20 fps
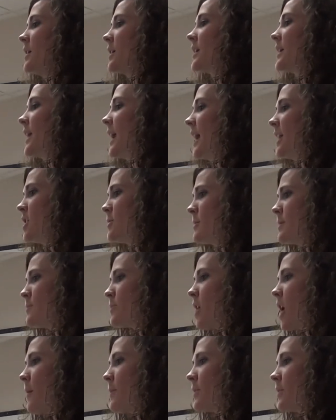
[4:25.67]
Can you be
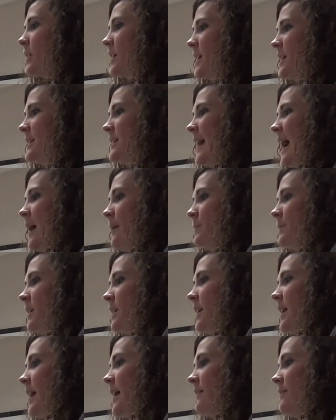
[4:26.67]
properly adapted
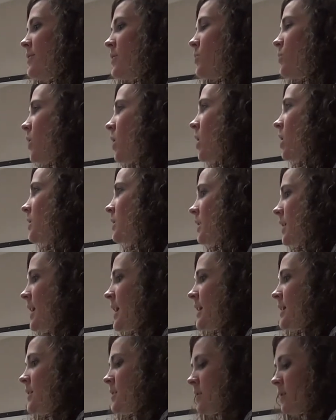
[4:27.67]
and have the wrong
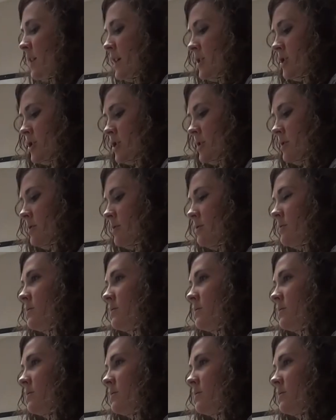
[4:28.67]
angulation?